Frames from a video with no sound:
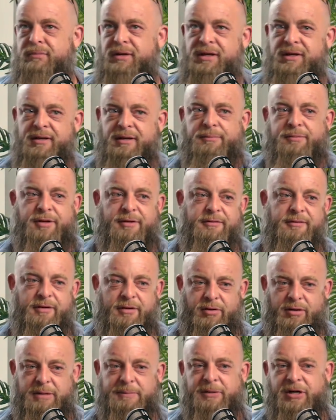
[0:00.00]
Me, I'm like
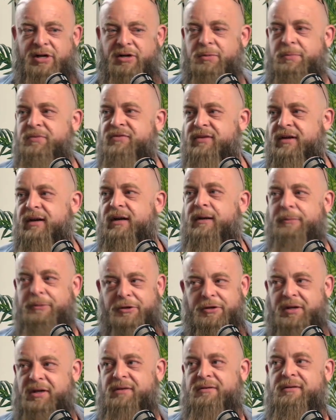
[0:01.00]
you know, I'm hundred percent. I'm
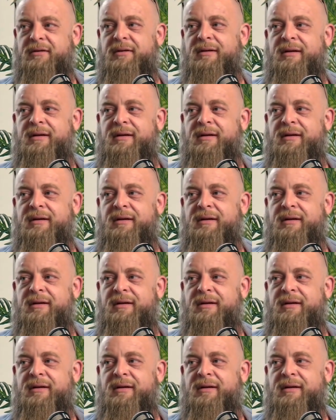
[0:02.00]
all in.